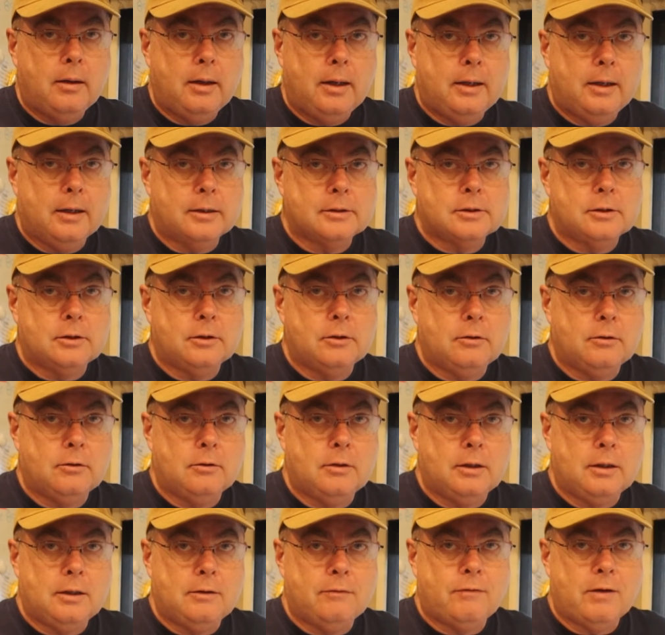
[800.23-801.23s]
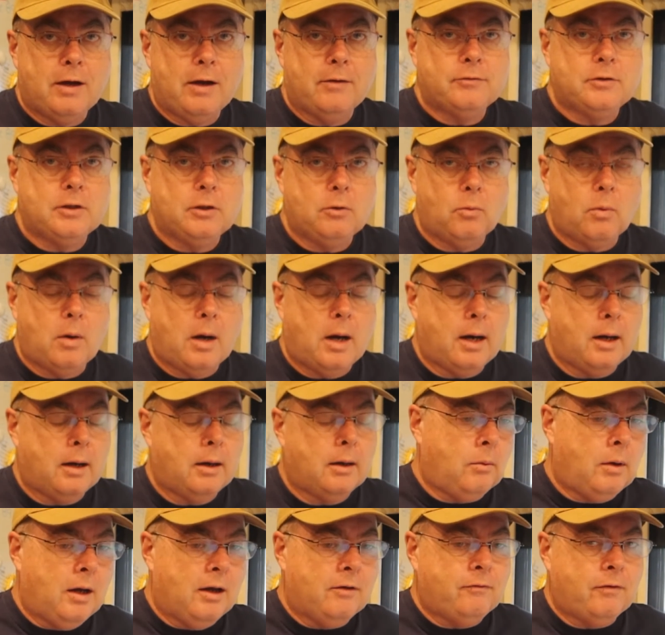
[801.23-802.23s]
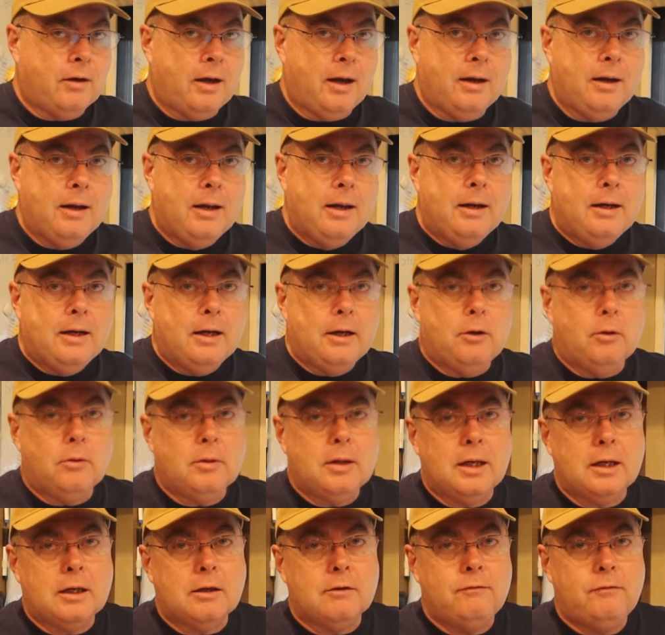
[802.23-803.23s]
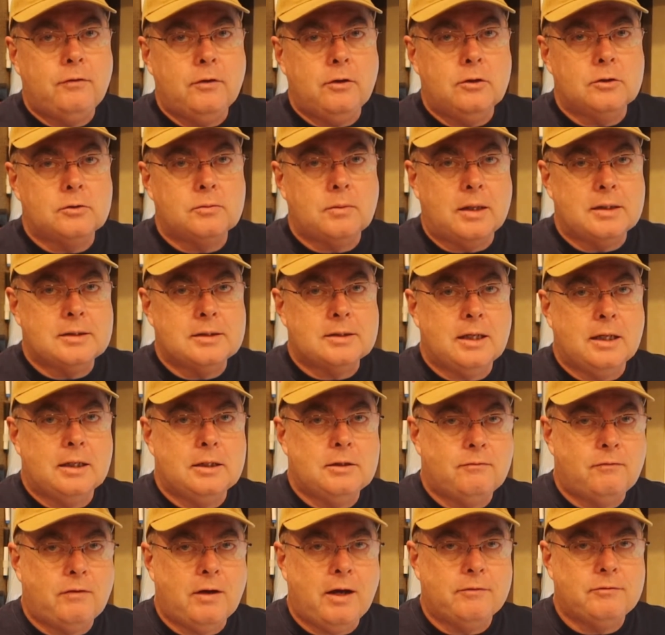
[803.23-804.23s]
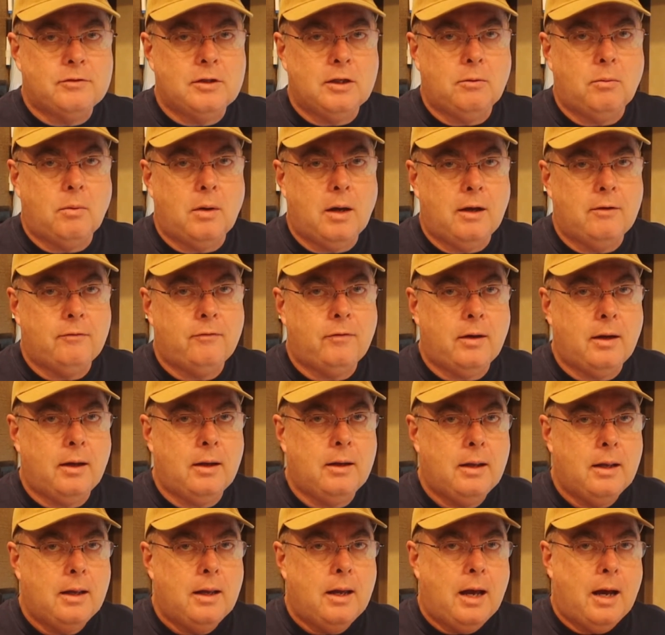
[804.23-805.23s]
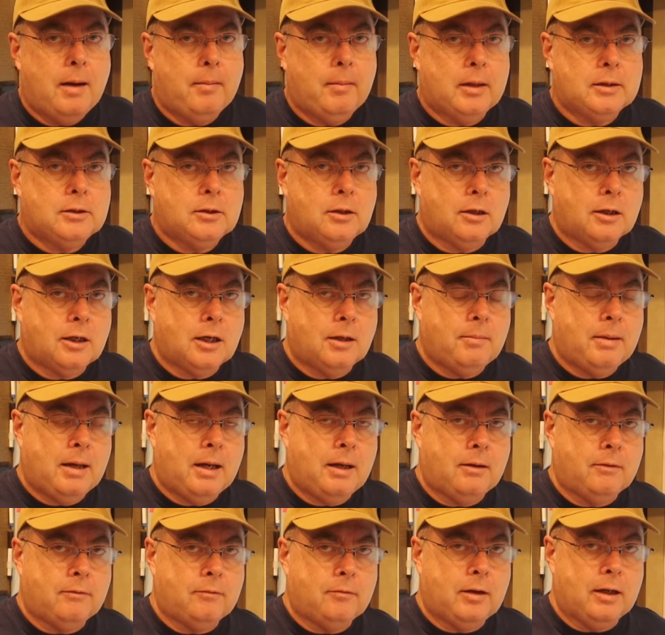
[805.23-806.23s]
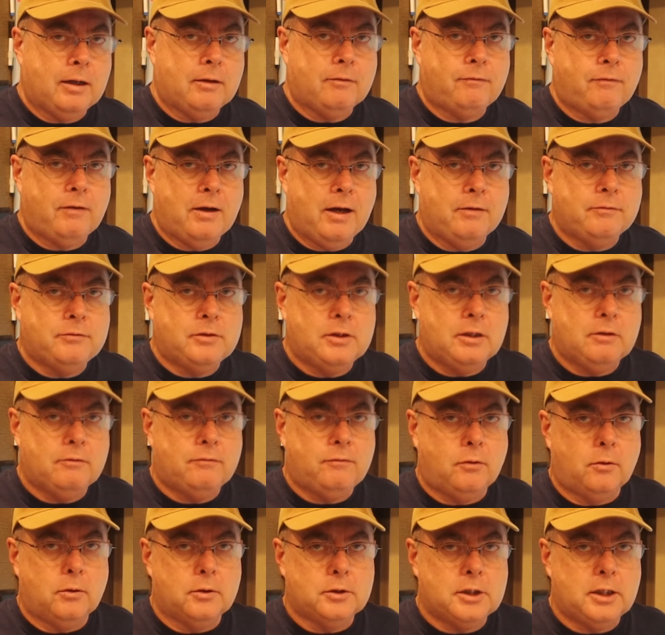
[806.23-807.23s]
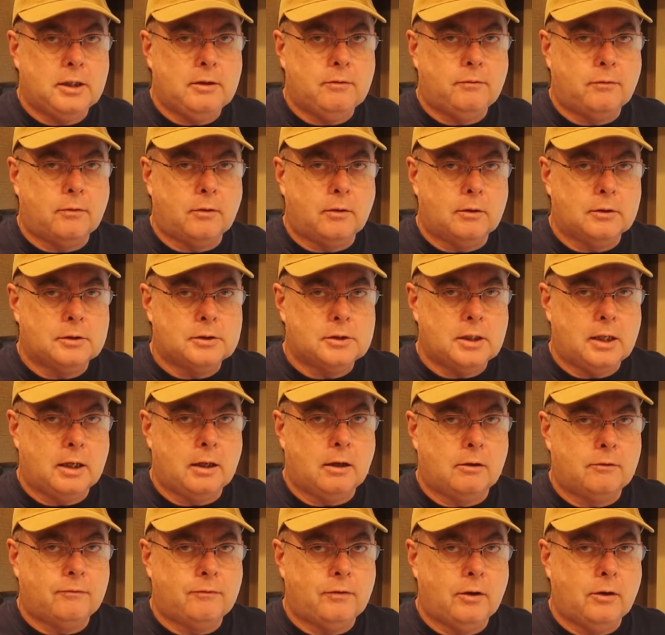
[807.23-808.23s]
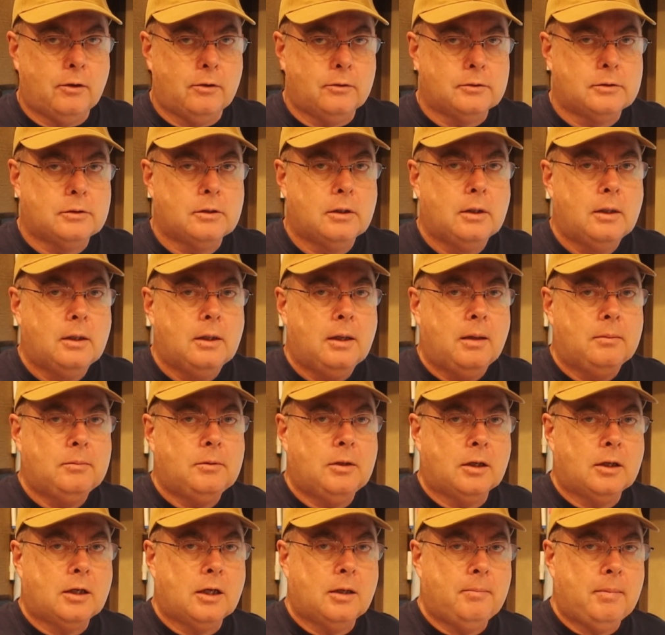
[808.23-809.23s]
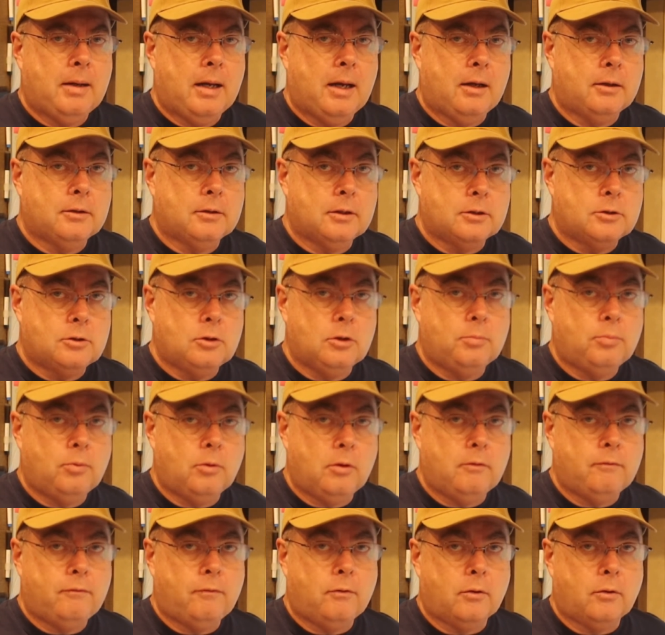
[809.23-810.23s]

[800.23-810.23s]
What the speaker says: it doesn't do the 5G Wi-Fi. Now don't get confused when I say 5G Wi-Fi. I'm not talking about like 5G, 4G for cellular phones. I'm talking about the 2.4